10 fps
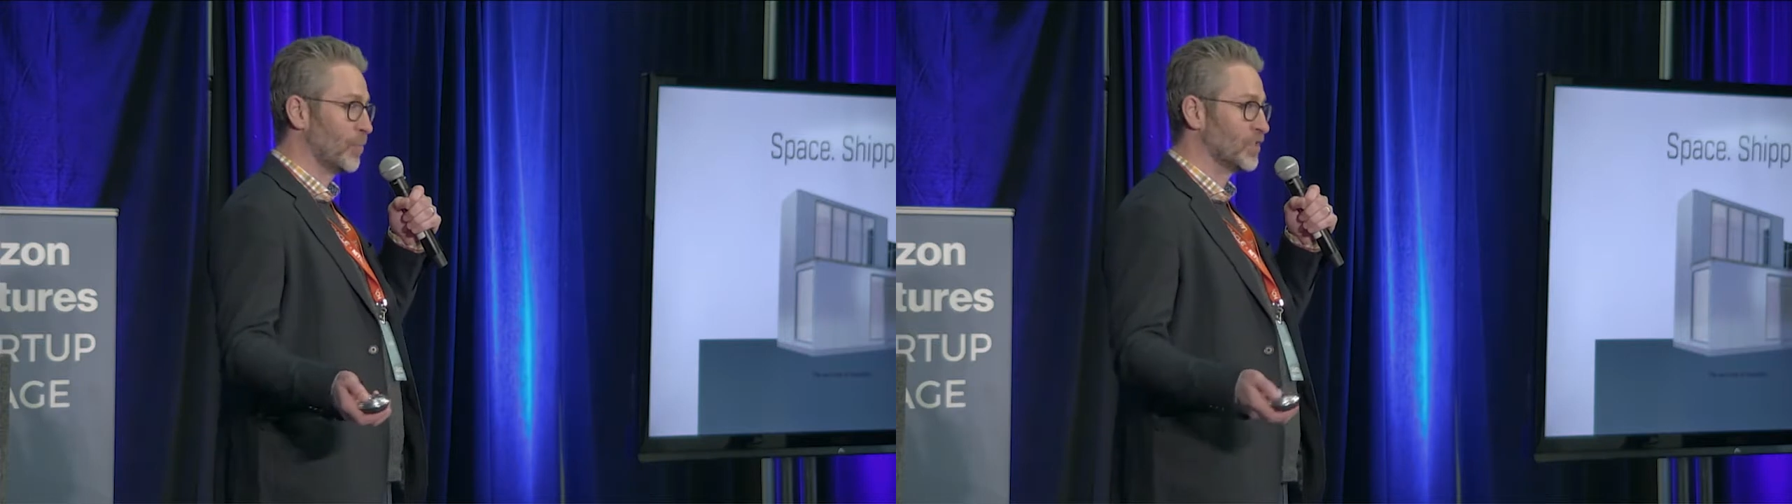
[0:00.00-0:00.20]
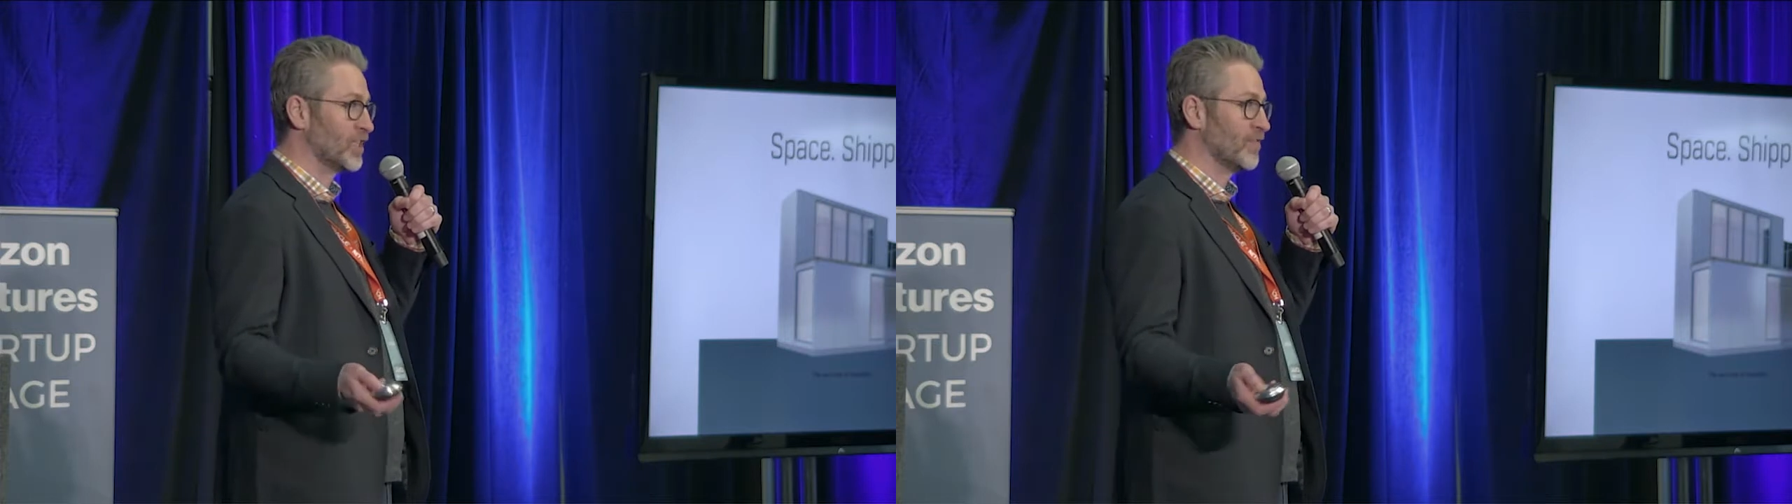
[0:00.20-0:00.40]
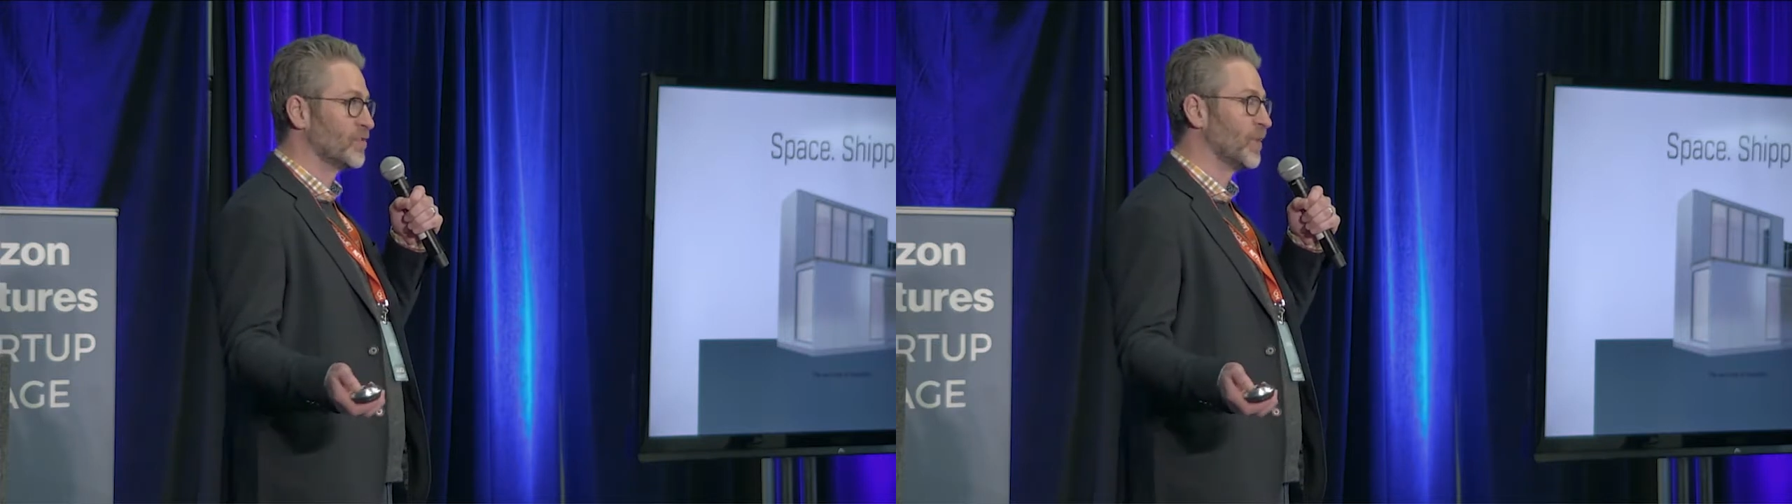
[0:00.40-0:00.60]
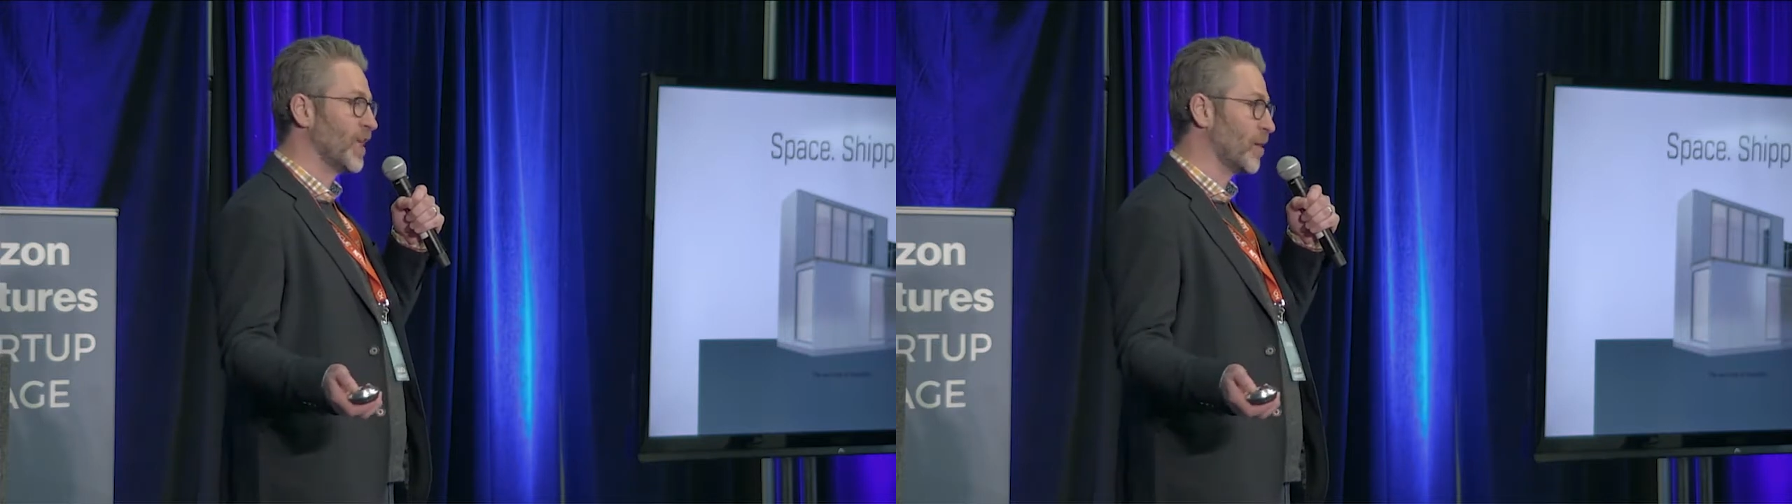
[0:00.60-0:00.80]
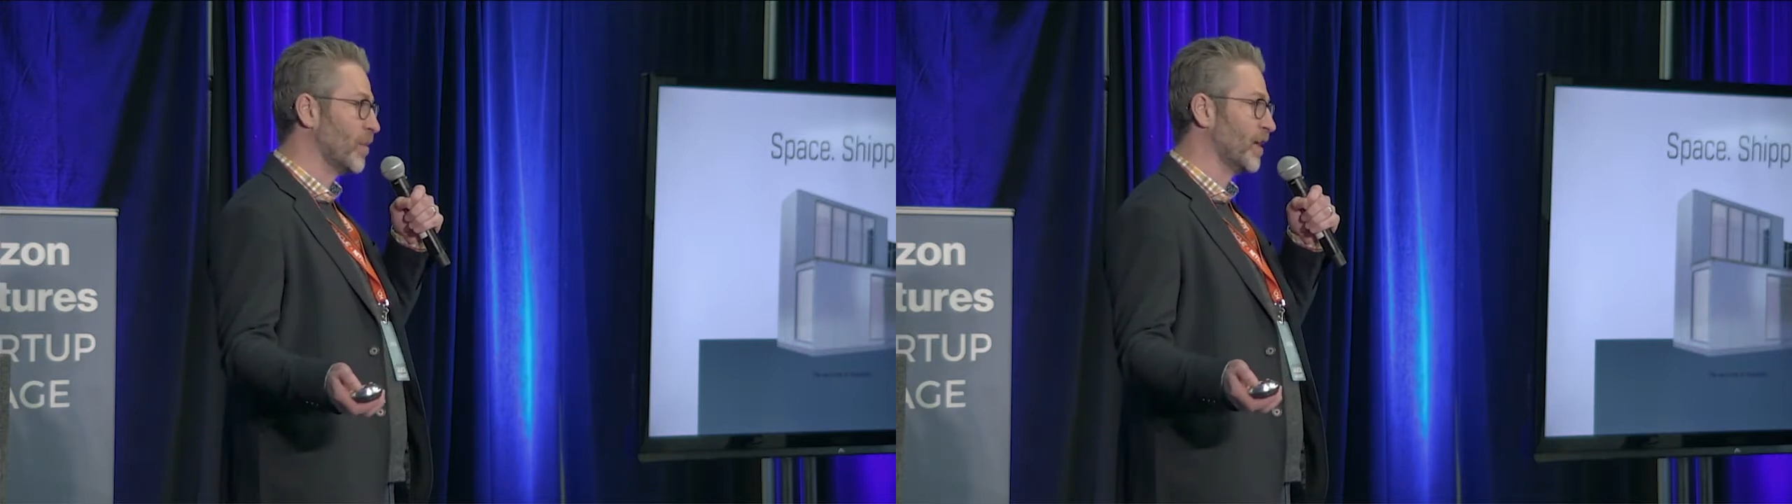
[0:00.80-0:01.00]
which saves them a
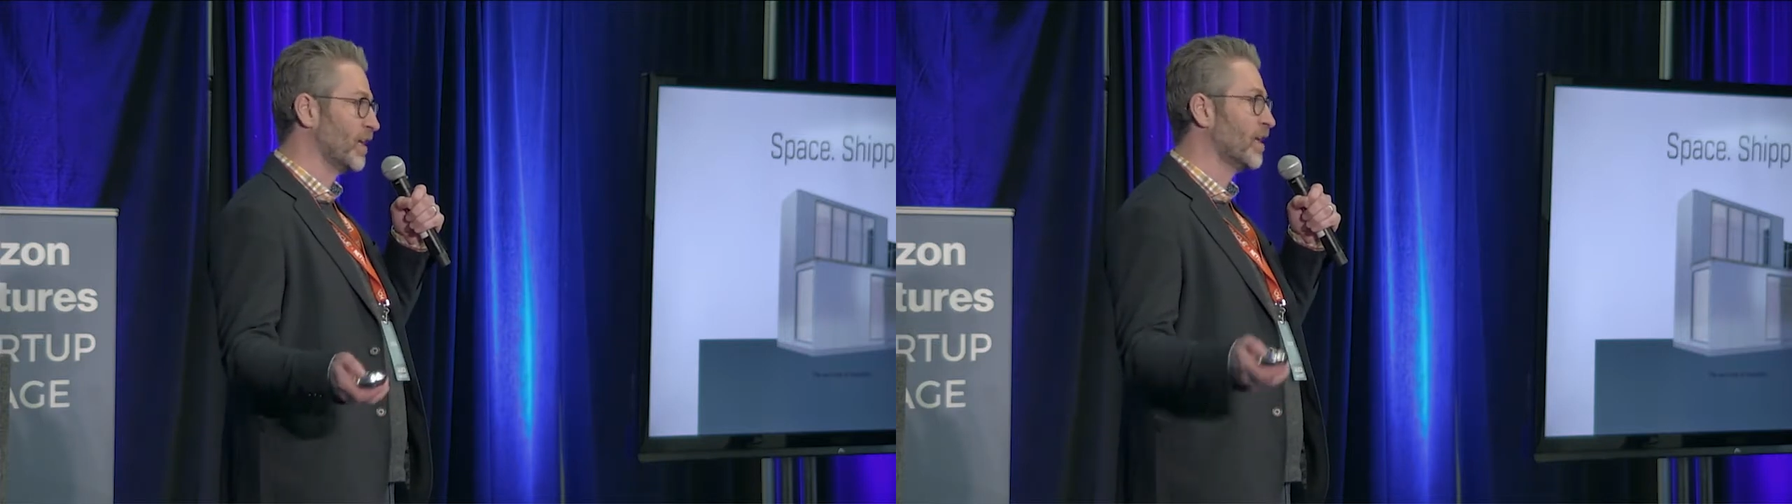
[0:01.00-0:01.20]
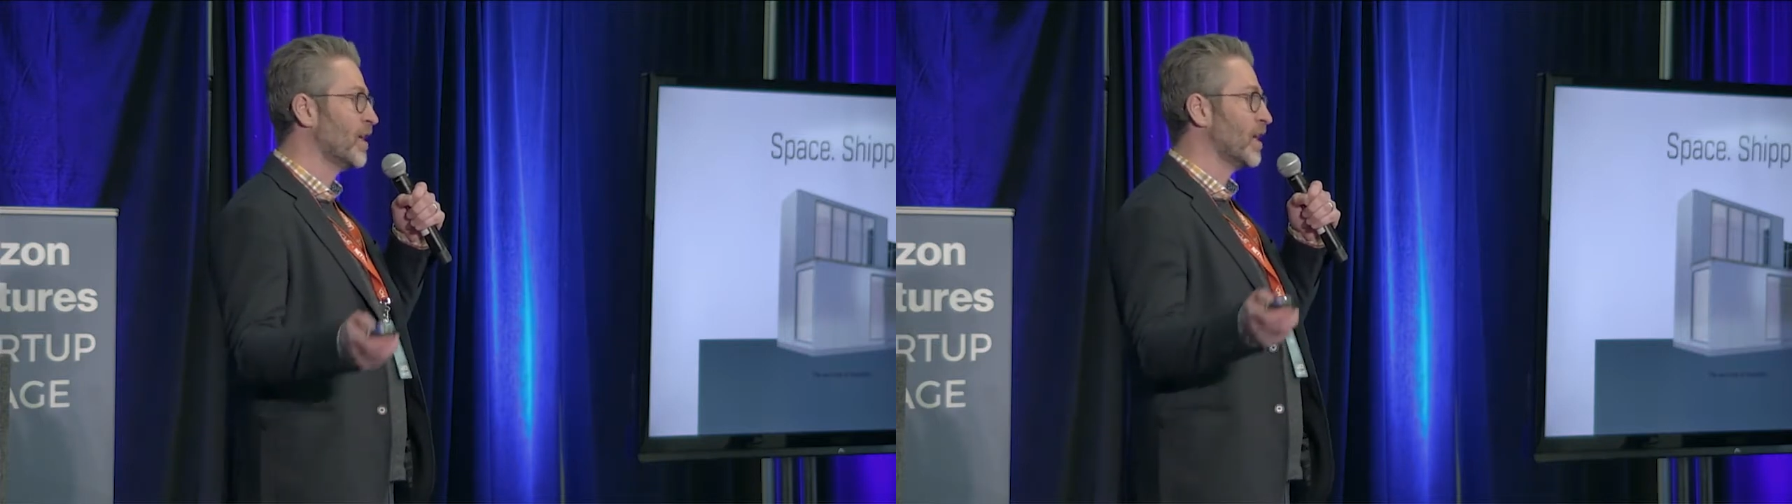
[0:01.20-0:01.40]
lot of money